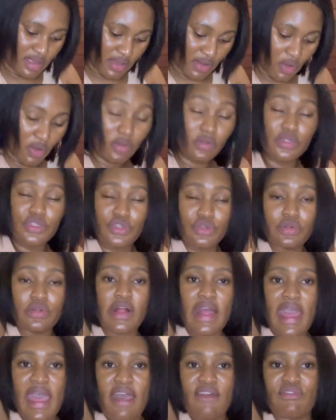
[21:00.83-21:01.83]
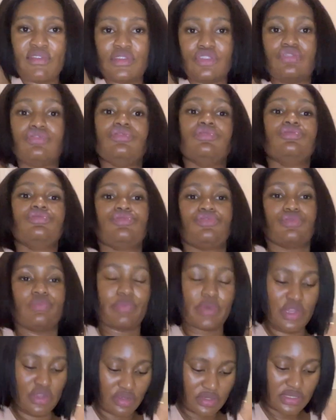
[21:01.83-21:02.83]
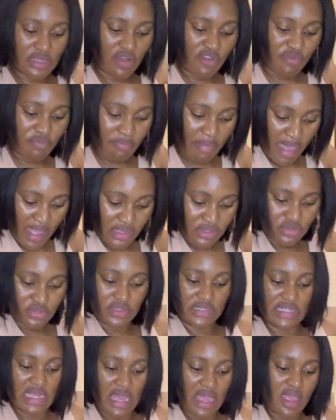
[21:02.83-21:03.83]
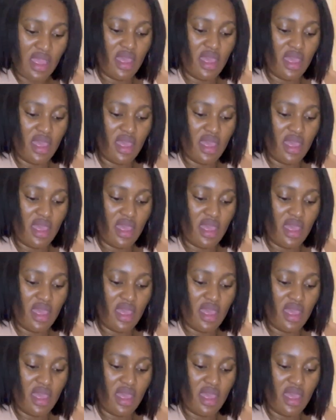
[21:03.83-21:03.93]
all you'll have is you to bring yourself back, to say,